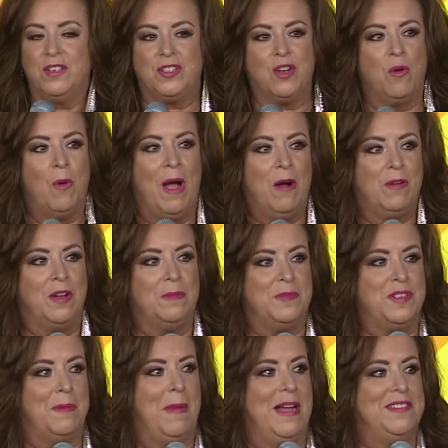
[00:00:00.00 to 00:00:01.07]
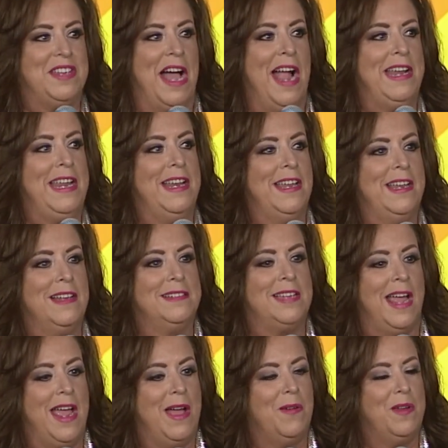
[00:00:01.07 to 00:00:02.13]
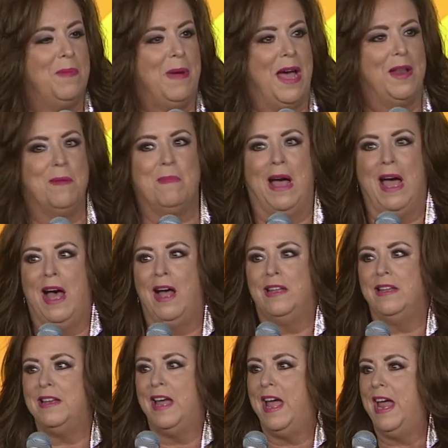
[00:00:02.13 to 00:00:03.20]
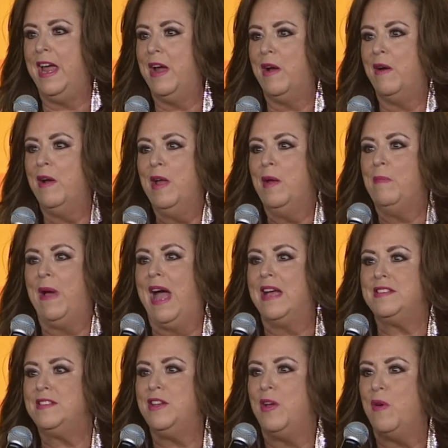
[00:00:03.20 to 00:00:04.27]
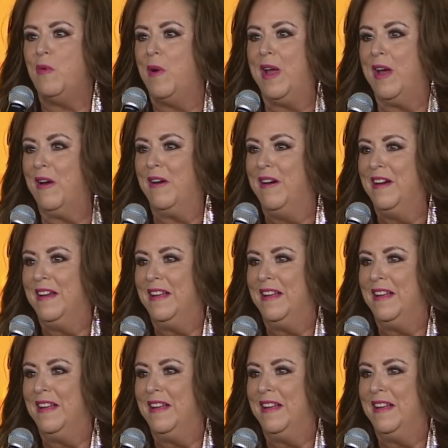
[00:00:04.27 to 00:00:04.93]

So, welcome to my tiny little town about a mile and a hair past nowhere.